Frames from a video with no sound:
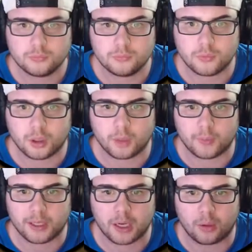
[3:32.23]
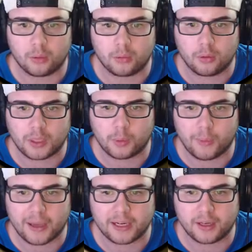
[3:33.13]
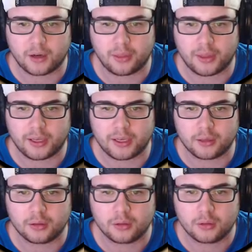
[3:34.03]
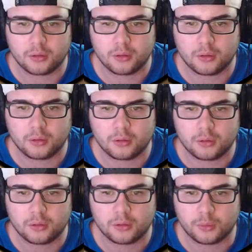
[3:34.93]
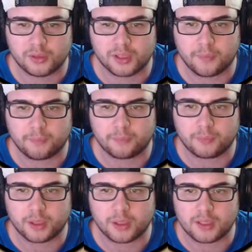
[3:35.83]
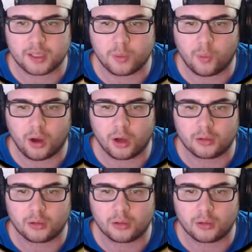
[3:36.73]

Oh my god. Okay, we're back at another thing again. We're just gonna continue on.